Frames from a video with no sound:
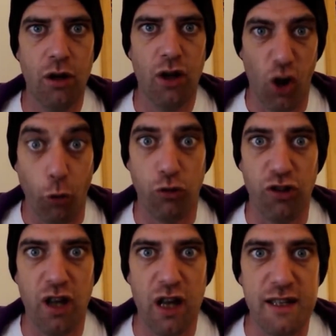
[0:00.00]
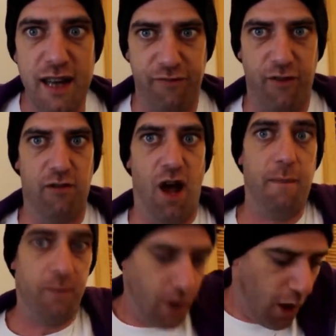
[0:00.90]
looks different.
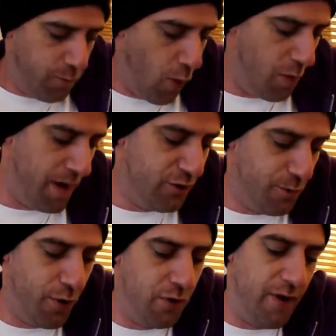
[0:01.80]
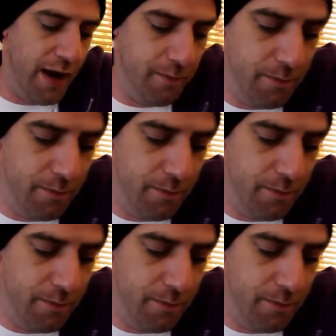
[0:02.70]
I brought him in to prove it.